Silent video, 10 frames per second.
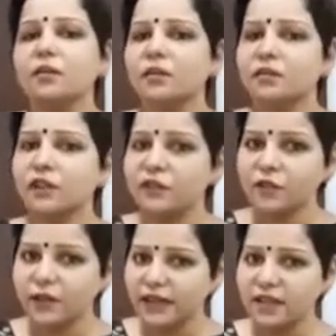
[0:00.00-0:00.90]
if your
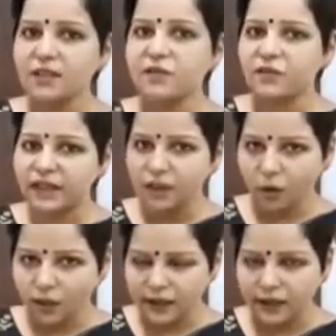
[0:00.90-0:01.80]
hair is very
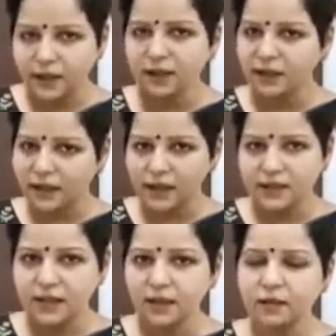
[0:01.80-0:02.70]
oily,
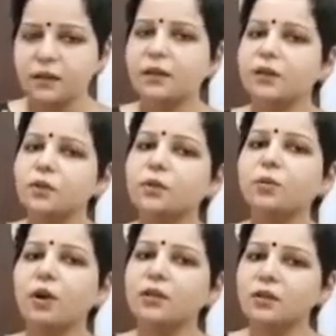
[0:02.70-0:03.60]
greasy, you would
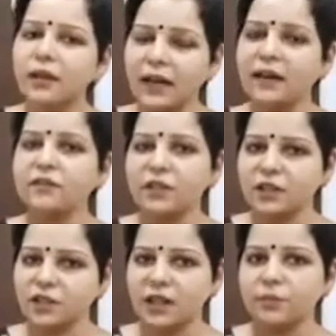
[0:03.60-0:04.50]
want to have a
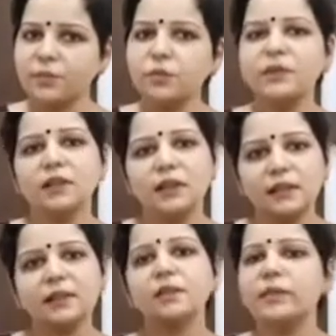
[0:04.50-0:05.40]
shampoo with a
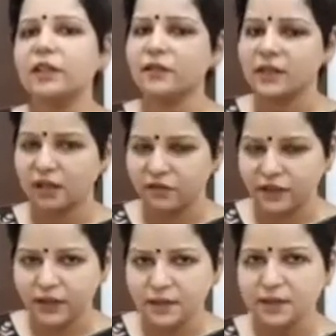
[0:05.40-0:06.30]
little bit of
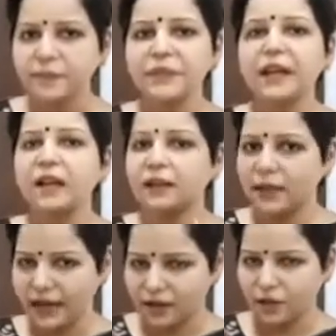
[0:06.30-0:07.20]
sulfates,
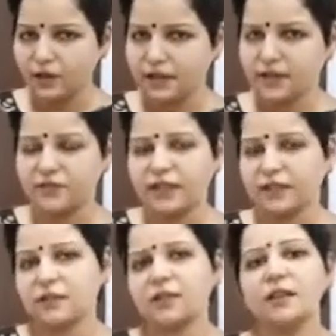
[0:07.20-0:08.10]
anionic
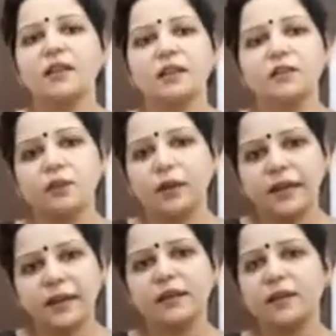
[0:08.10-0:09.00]
surfactants. If your
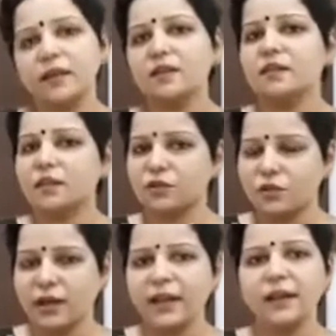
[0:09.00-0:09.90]
hair is
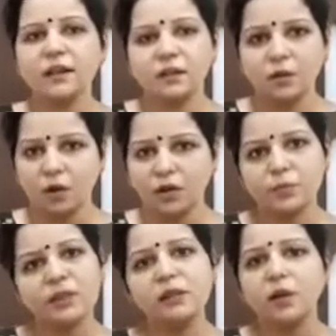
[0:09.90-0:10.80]
dry,
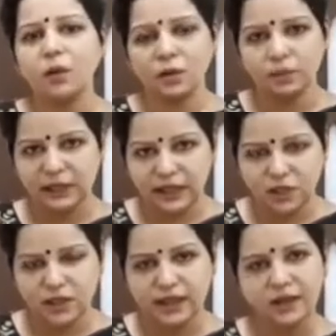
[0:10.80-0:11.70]
normal or bleached
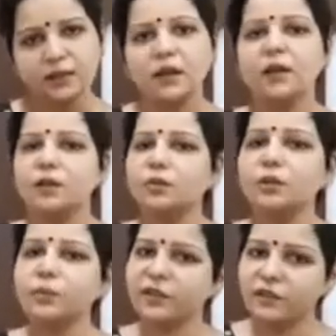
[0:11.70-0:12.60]
hair, you would
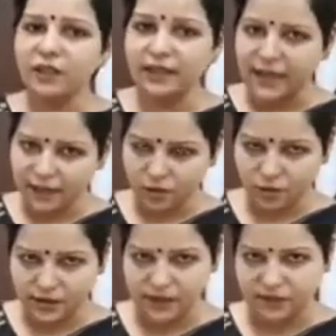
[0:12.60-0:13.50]
prefer
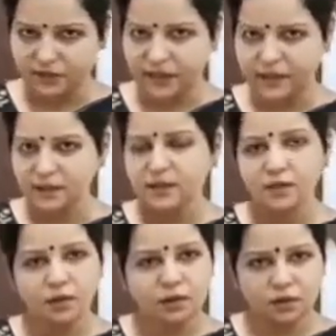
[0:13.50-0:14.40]
cationic surfactants,
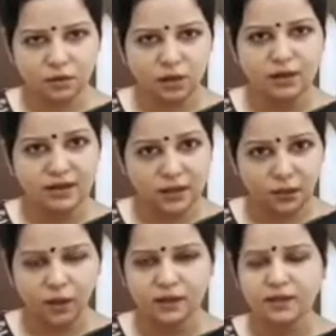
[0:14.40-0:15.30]
also called as
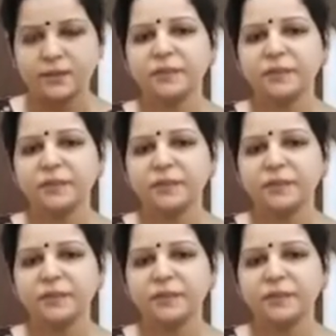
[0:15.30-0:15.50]
quats.